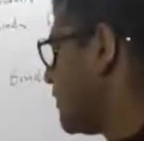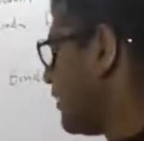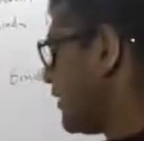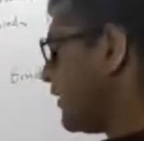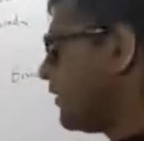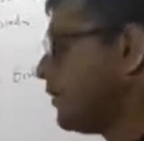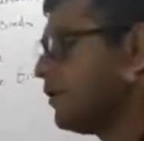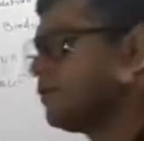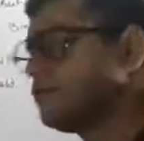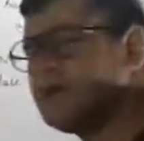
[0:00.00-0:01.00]
RNA
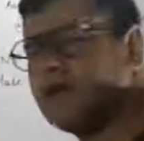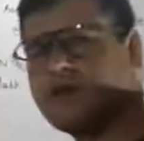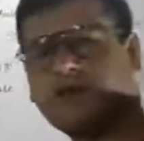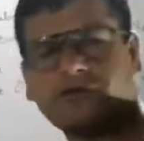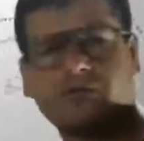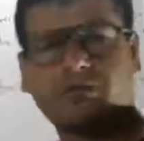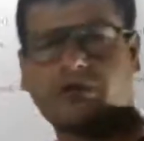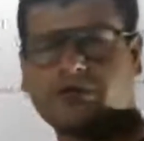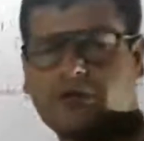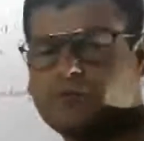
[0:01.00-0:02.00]
to the small
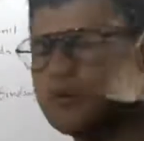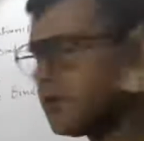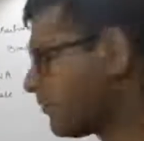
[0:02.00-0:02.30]
subunit of